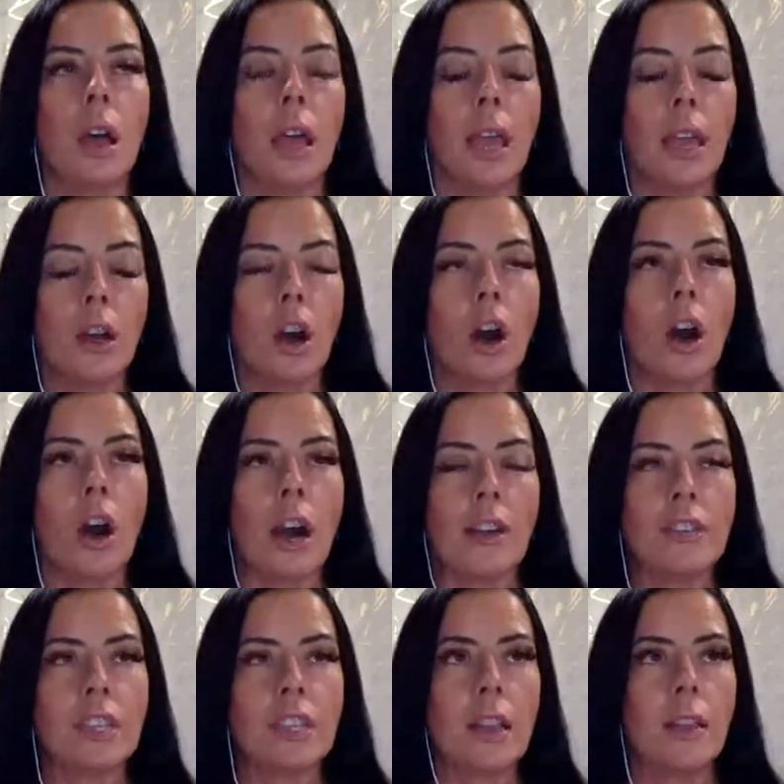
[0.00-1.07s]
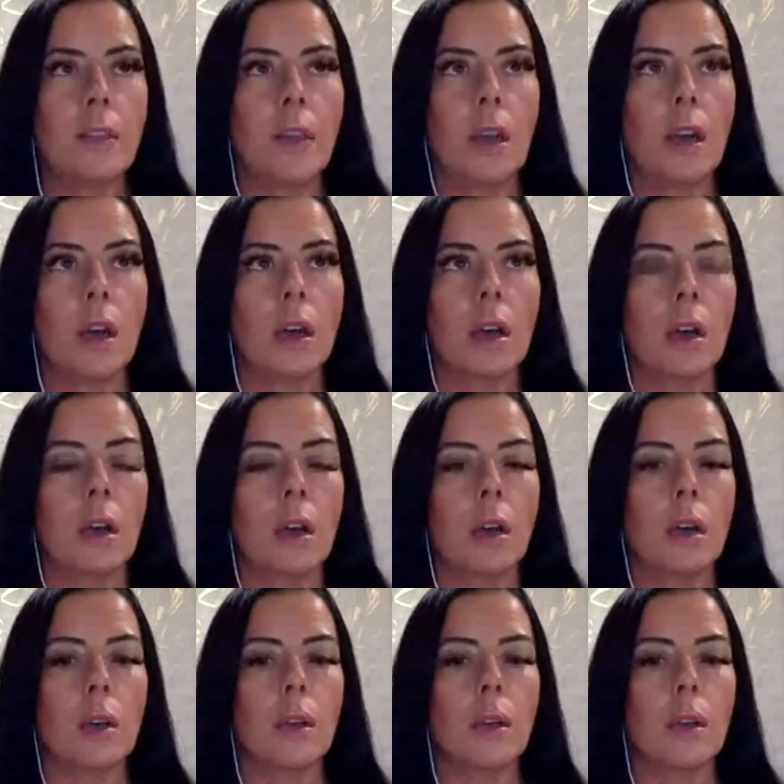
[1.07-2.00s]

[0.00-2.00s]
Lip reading: And often the